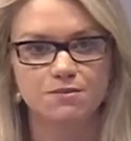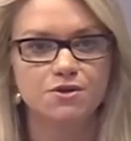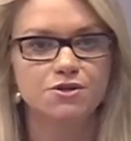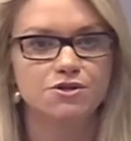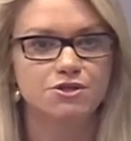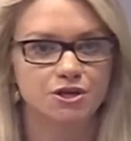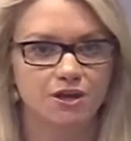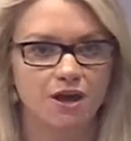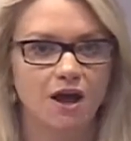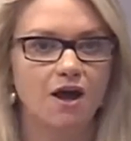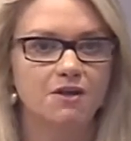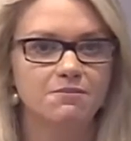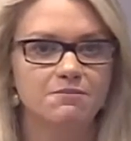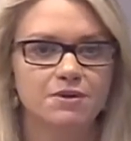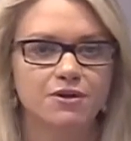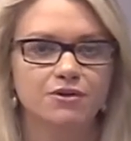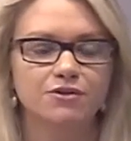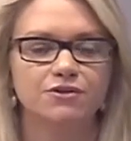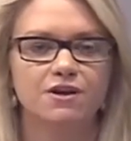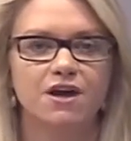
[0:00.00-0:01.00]
because you can't
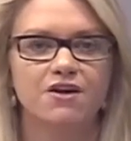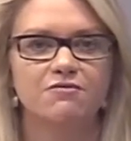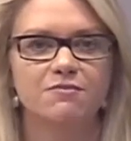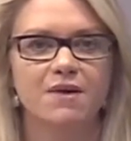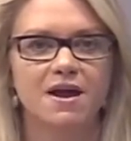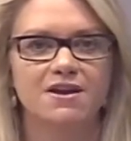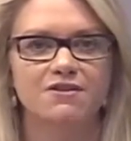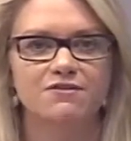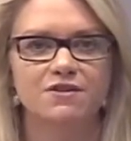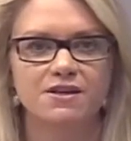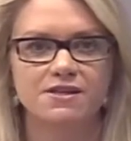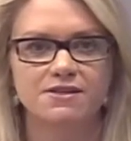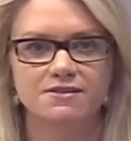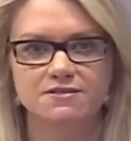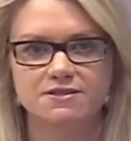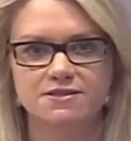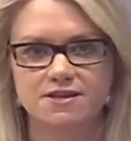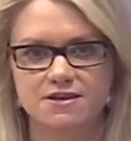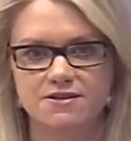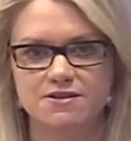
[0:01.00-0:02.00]
build enough main event
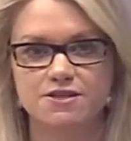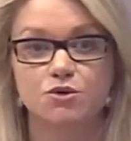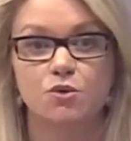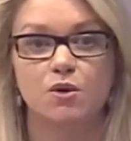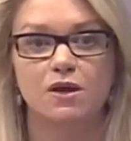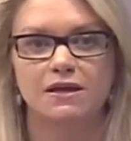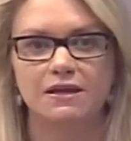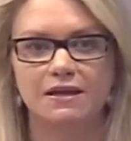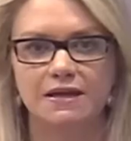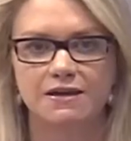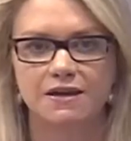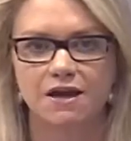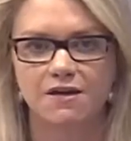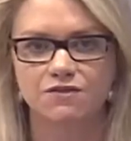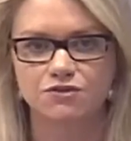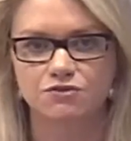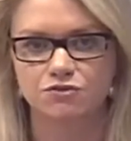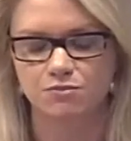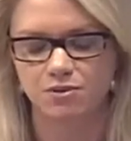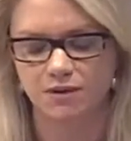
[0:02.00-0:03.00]
centres quickly enough
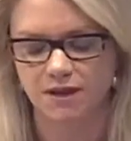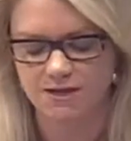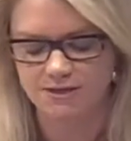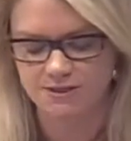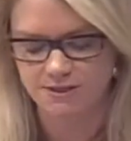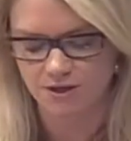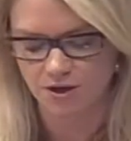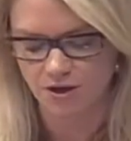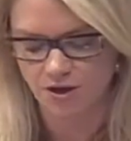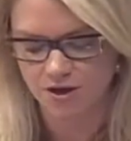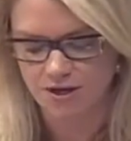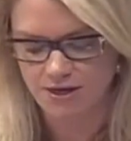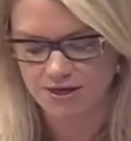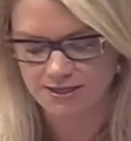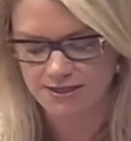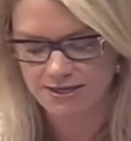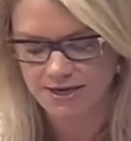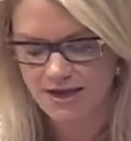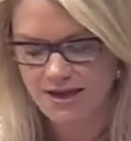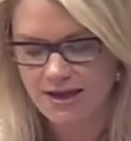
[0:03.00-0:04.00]
to replace the
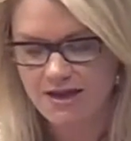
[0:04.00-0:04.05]
earnings,